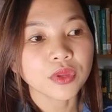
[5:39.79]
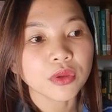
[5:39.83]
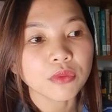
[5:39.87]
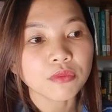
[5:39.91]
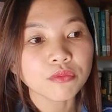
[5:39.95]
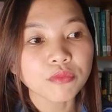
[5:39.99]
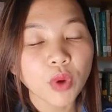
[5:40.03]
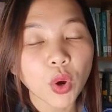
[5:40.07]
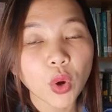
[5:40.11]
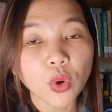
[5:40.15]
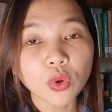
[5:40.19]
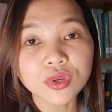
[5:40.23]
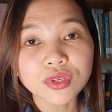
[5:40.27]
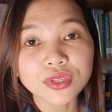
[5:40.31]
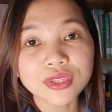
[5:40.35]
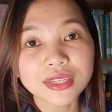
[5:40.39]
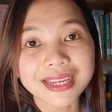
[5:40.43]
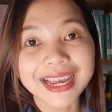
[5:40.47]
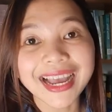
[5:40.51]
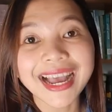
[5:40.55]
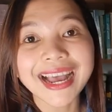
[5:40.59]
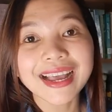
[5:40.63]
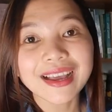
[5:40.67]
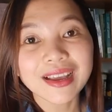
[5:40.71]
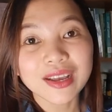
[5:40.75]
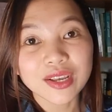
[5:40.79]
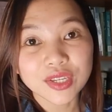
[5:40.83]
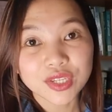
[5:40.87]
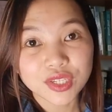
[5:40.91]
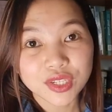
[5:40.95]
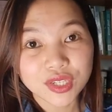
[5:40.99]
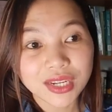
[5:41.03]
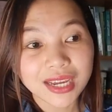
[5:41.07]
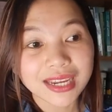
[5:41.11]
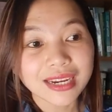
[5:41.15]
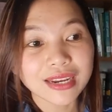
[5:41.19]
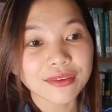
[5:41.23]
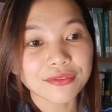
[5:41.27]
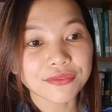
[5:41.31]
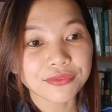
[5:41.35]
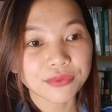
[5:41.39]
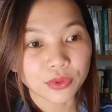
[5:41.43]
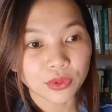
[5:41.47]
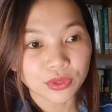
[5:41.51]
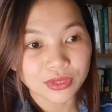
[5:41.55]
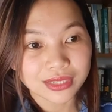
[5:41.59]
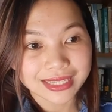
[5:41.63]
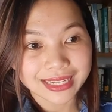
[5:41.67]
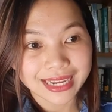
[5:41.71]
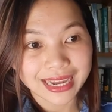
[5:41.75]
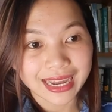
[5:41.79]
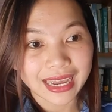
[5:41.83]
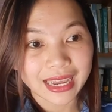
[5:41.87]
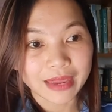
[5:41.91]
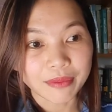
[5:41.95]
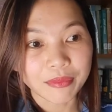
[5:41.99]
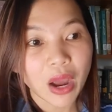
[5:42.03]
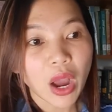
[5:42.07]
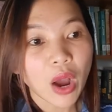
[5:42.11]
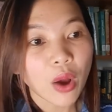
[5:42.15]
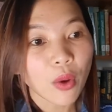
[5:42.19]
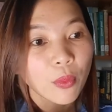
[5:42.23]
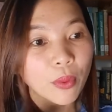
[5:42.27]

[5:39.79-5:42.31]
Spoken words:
Most study full time,